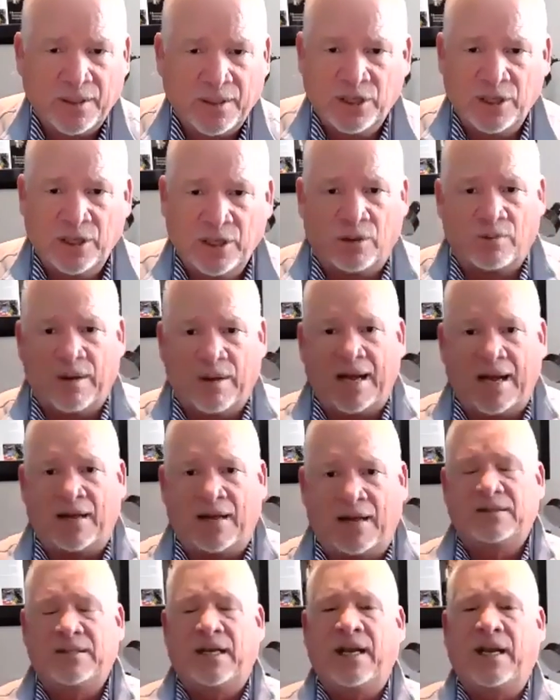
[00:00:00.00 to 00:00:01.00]
you know, around
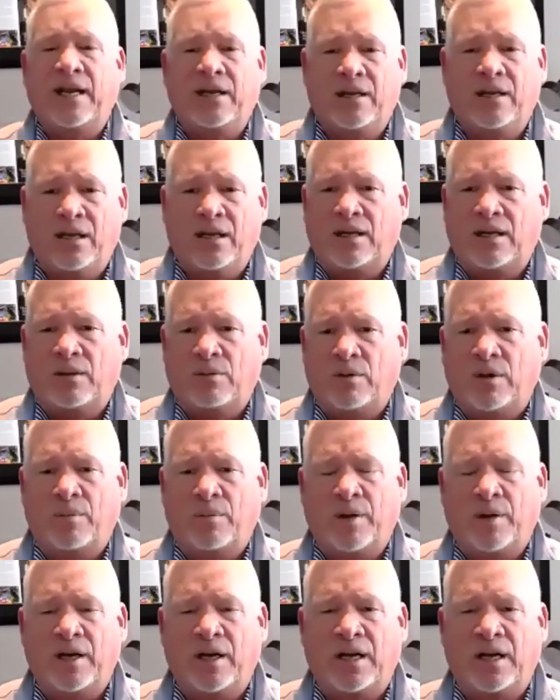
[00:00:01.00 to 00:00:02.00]
and say, hey, uh, we're going to bring in a